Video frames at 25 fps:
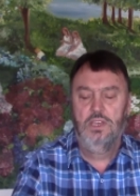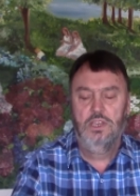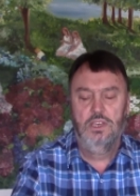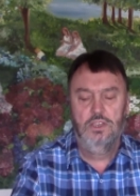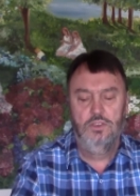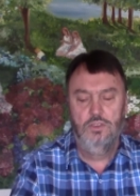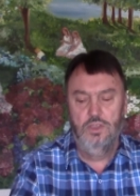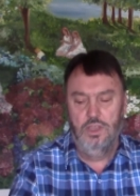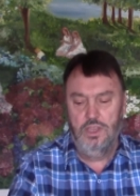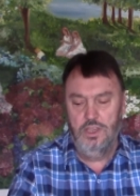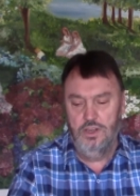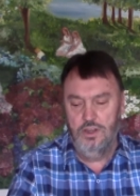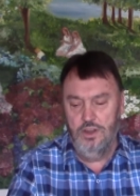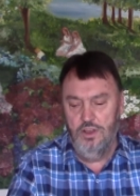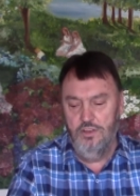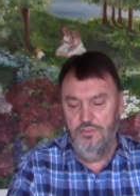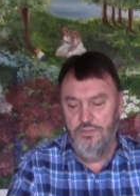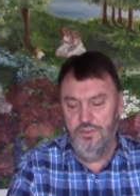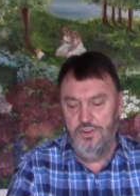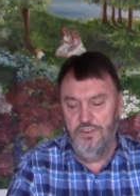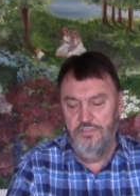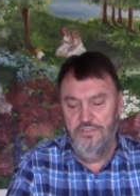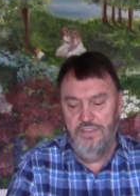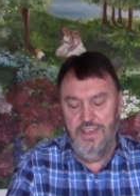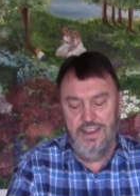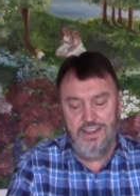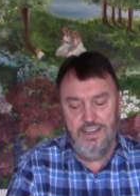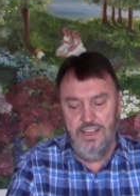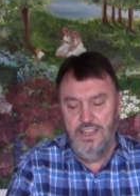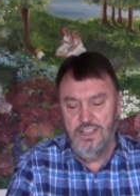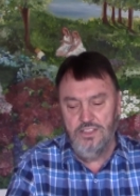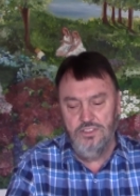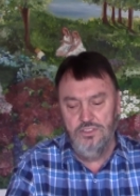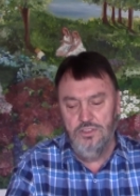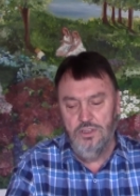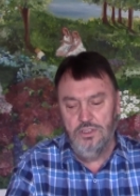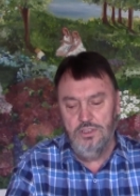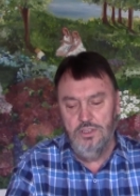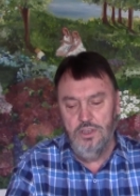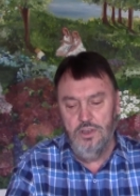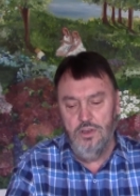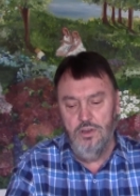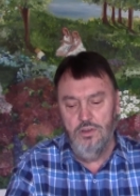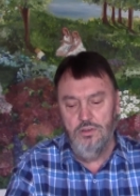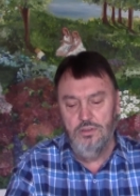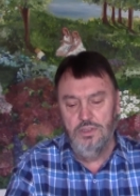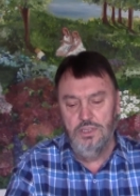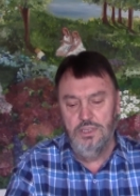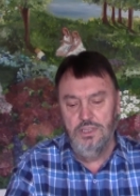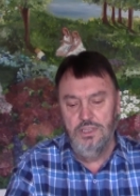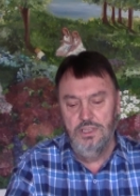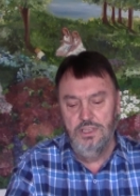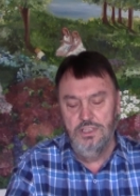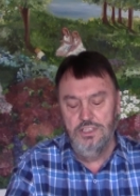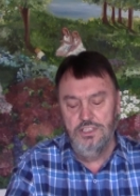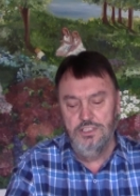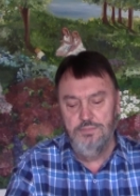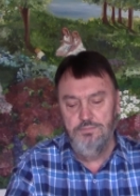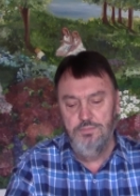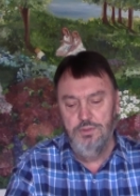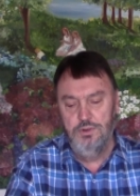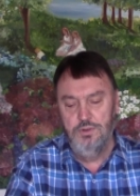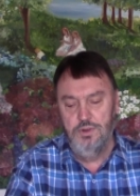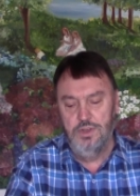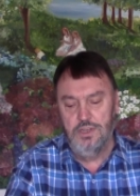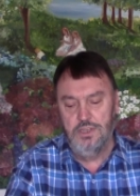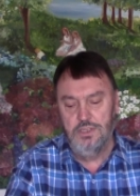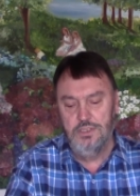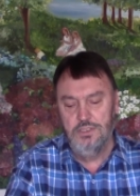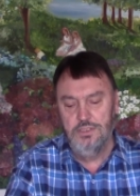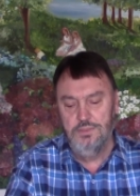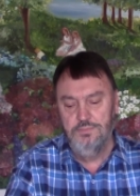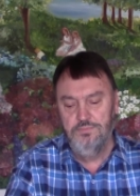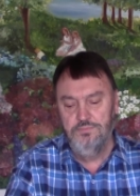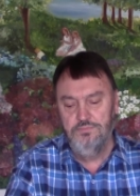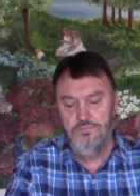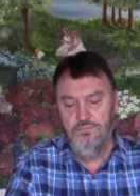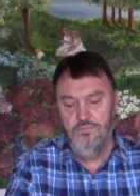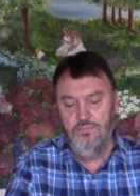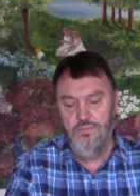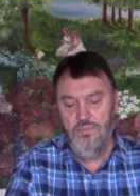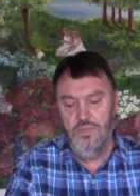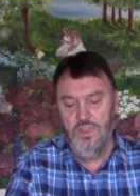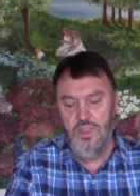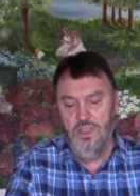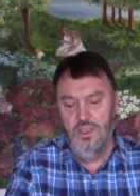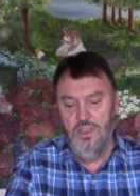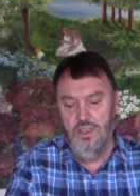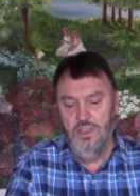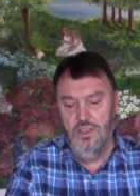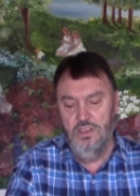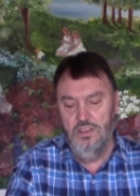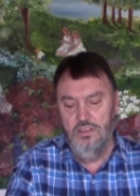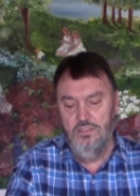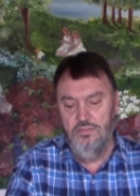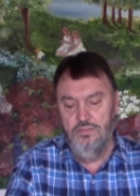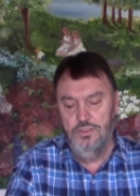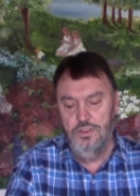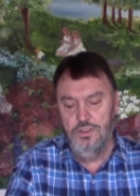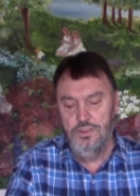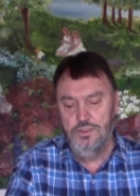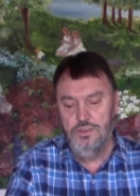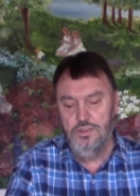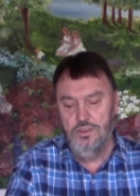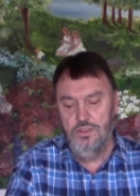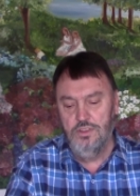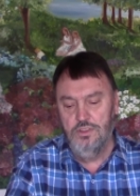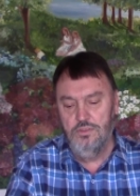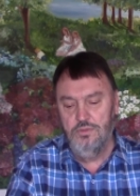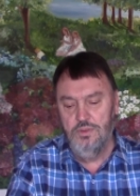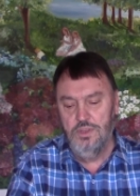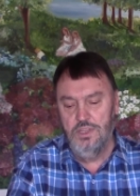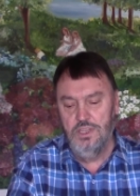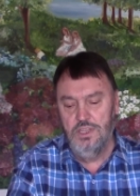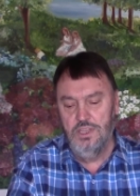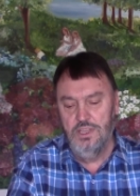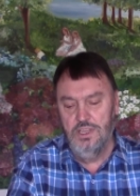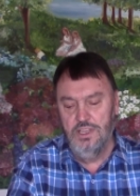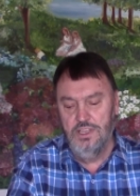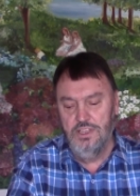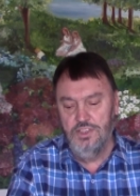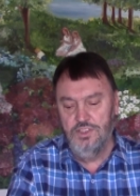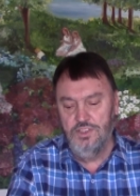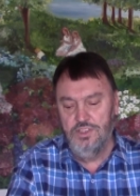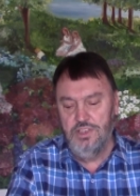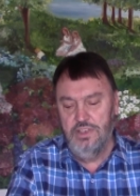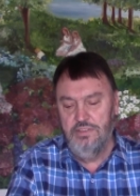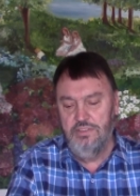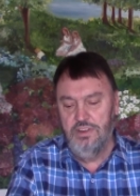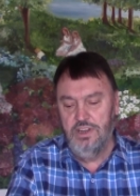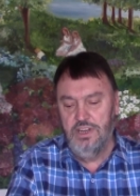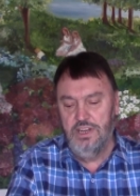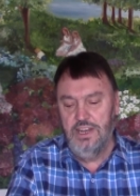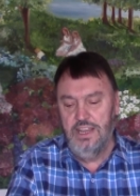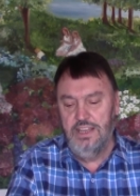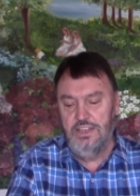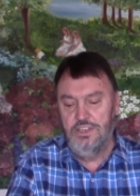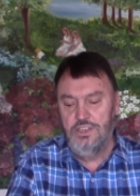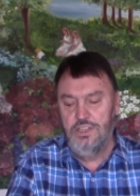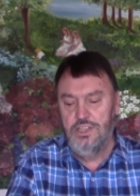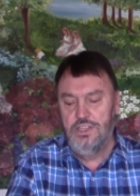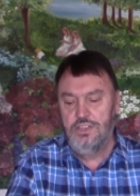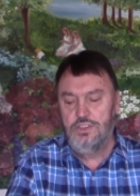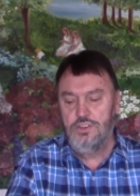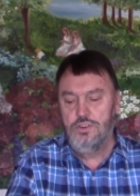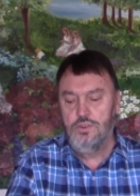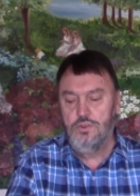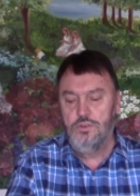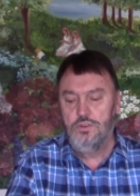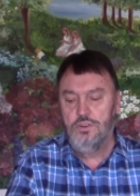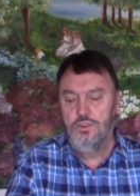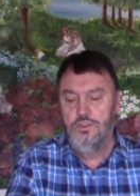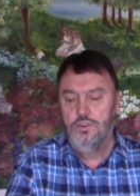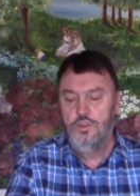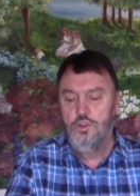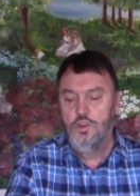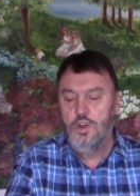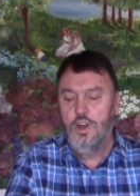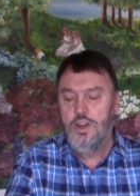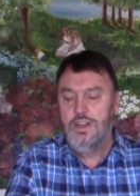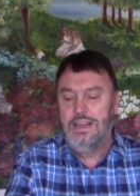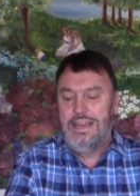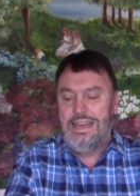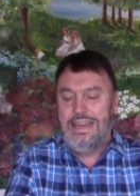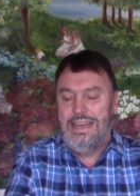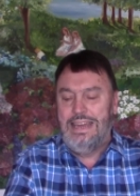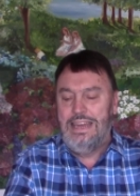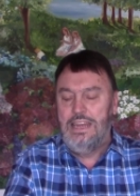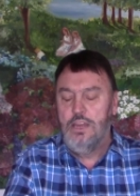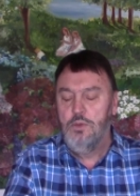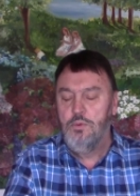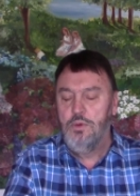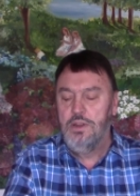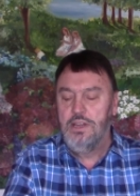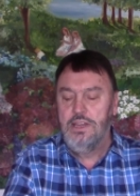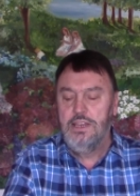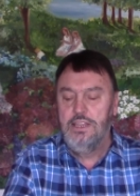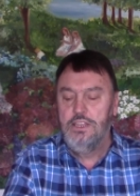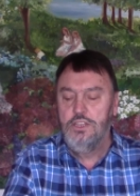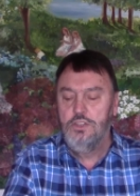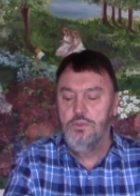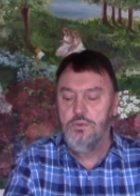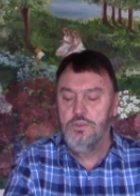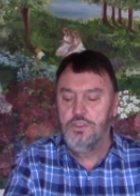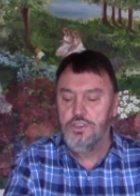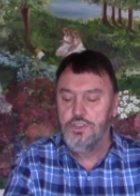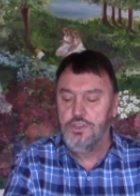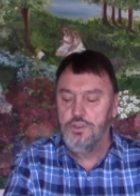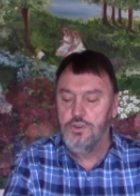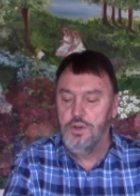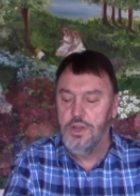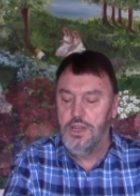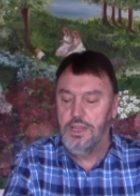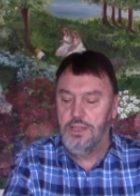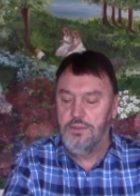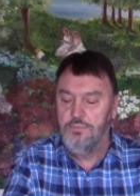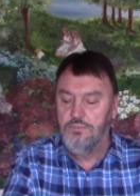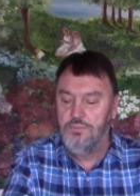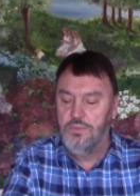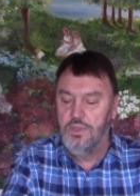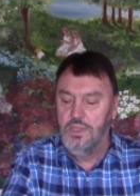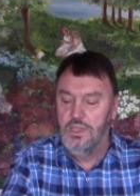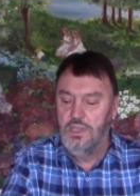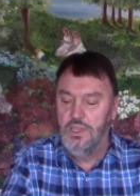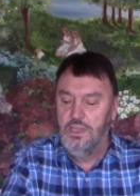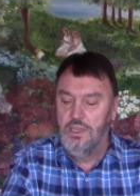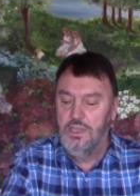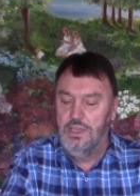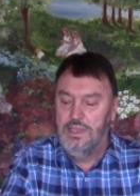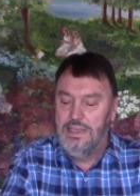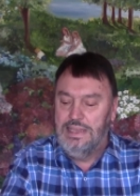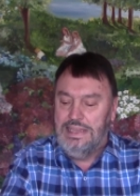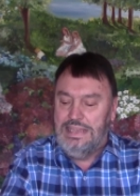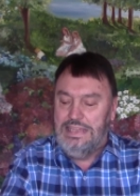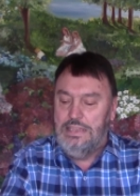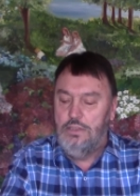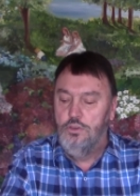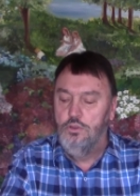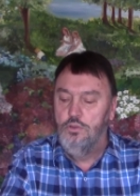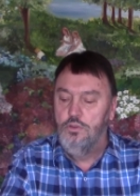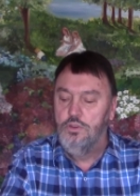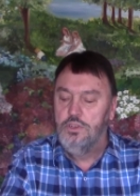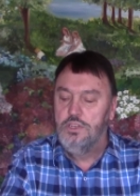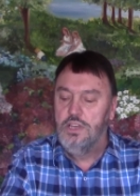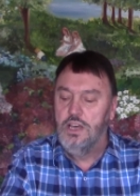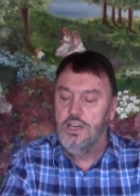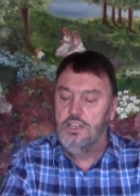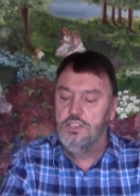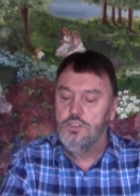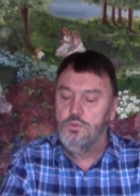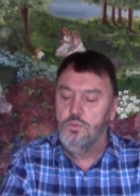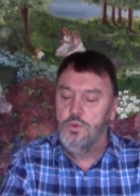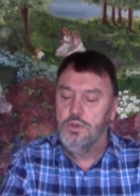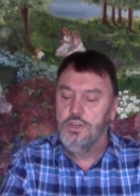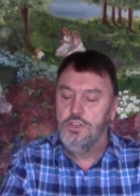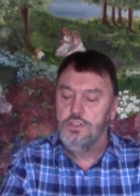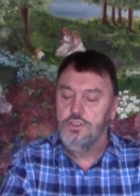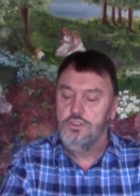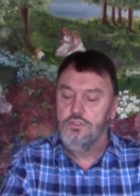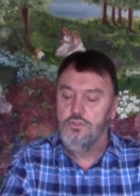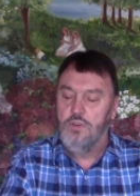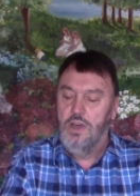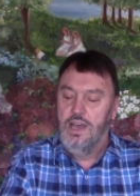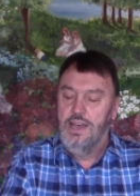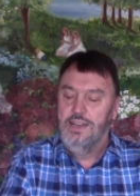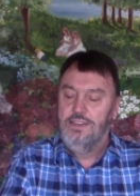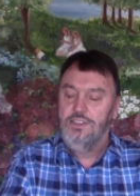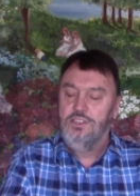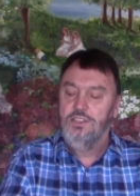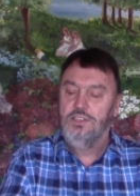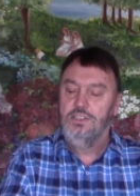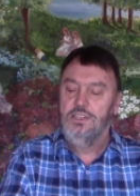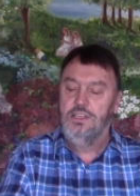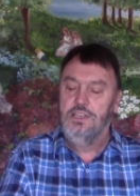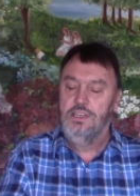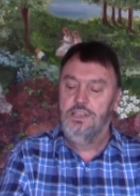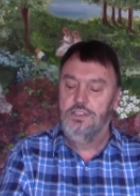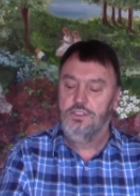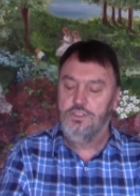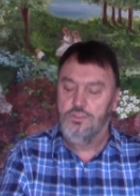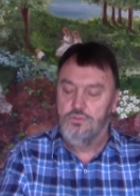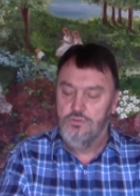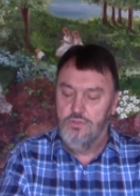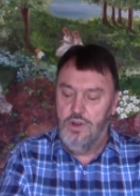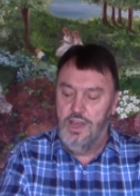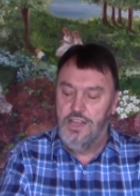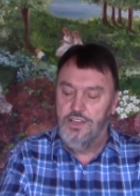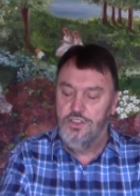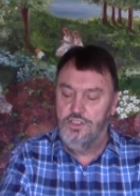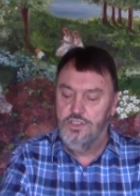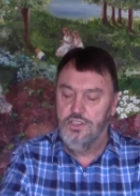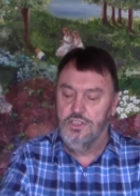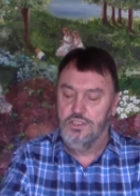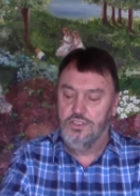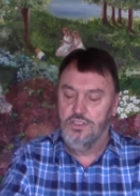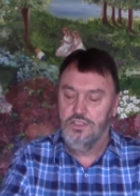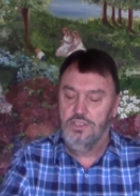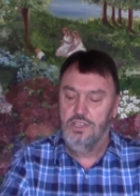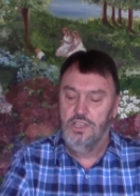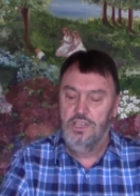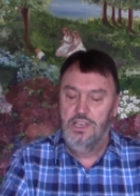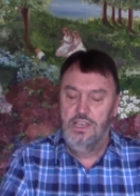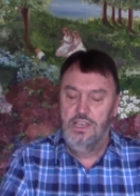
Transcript: you can know for a fact it's not the Holy Spirit. 1 John 3 7 and 8. Dear children, do not let anyone lead you astray. He who does what is right is righteous,